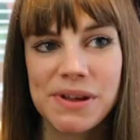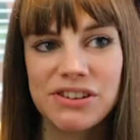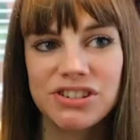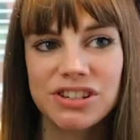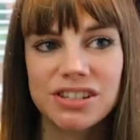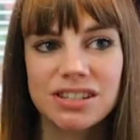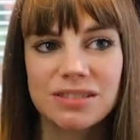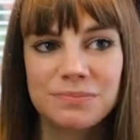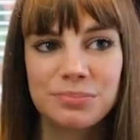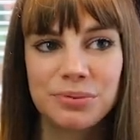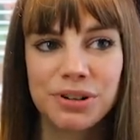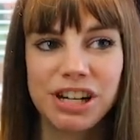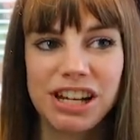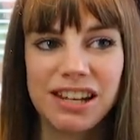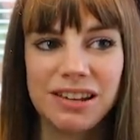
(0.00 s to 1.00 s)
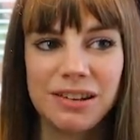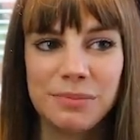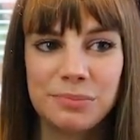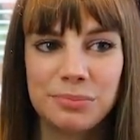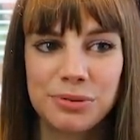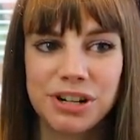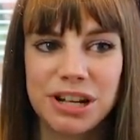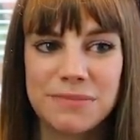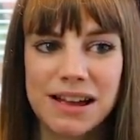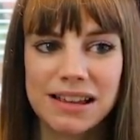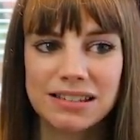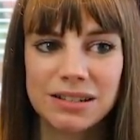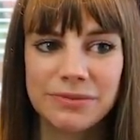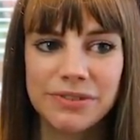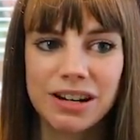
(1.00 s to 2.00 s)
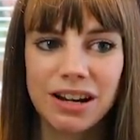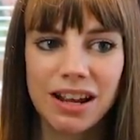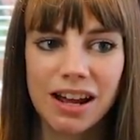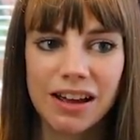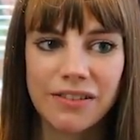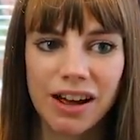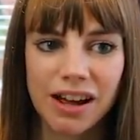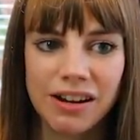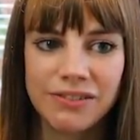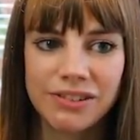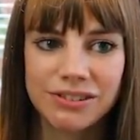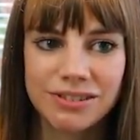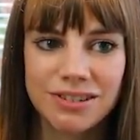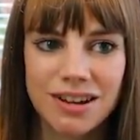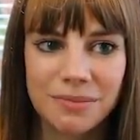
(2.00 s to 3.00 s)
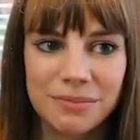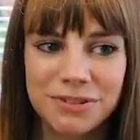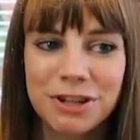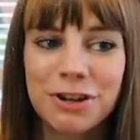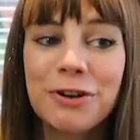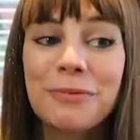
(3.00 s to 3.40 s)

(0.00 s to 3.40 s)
beach is pretty, pretty messy really. I've kind of just dumped